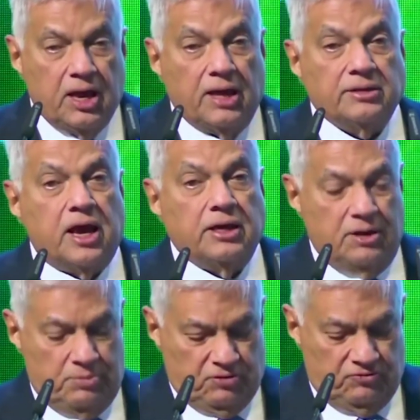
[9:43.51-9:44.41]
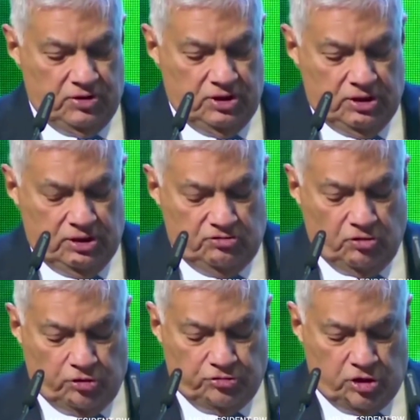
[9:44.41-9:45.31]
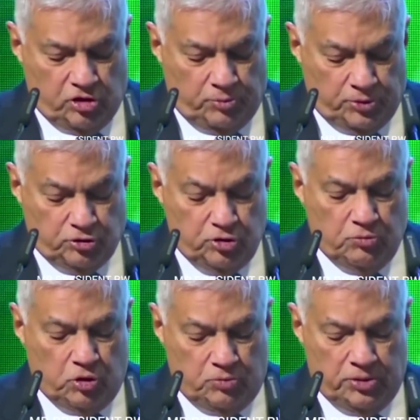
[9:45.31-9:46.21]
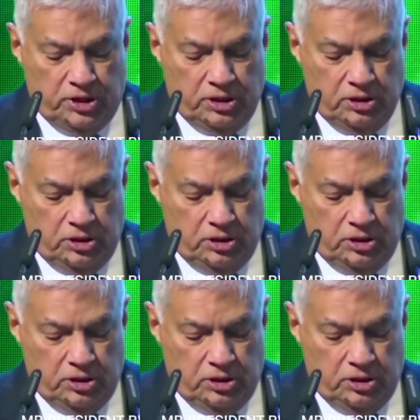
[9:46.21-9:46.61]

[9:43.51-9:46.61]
and the IMF is also an opportune moment